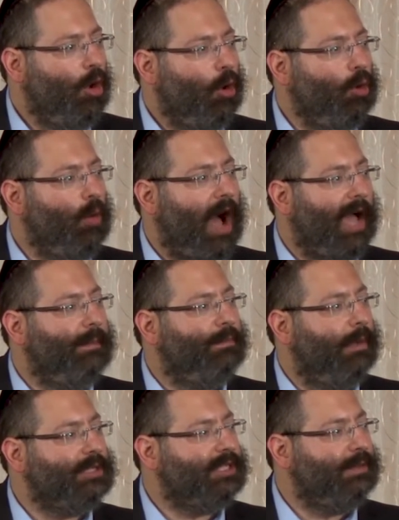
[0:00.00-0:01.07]
who I
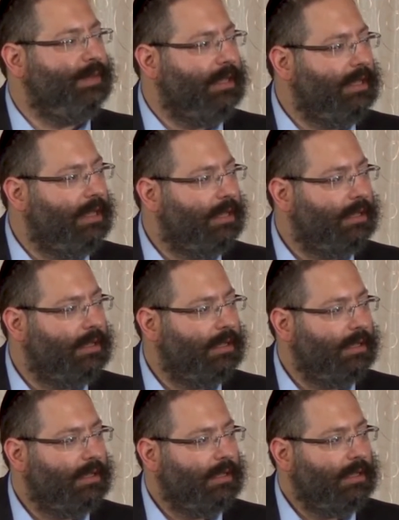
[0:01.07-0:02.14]
must be
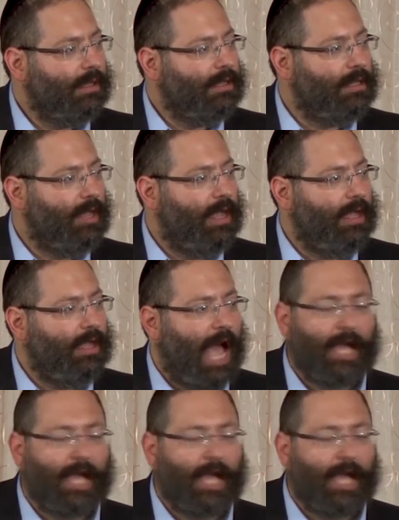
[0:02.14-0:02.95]
today.